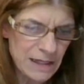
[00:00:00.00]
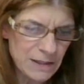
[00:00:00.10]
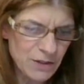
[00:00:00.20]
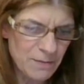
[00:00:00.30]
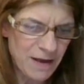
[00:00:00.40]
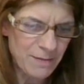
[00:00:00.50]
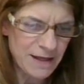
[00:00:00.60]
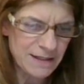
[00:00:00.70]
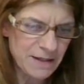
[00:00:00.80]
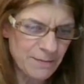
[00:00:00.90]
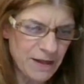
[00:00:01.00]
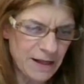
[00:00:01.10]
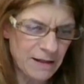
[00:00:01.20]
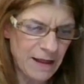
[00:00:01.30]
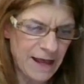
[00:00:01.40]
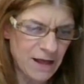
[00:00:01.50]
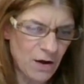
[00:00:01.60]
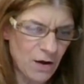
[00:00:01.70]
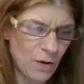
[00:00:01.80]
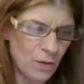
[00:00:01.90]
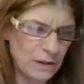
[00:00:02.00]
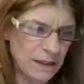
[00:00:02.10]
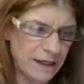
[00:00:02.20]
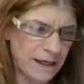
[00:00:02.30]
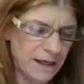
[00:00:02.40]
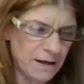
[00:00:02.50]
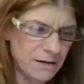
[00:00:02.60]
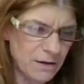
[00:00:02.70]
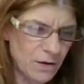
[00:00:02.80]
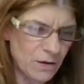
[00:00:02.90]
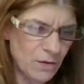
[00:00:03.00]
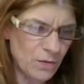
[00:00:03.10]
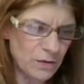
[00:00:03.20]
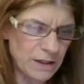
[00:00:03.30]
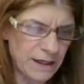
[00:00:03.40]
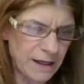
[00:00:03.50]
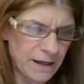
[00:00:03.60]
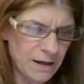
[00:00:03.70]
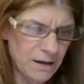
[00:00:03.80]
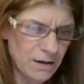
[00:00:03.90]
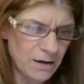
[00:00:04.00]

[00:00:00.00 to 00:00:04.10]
So maybe it's something like Oli, Ollie.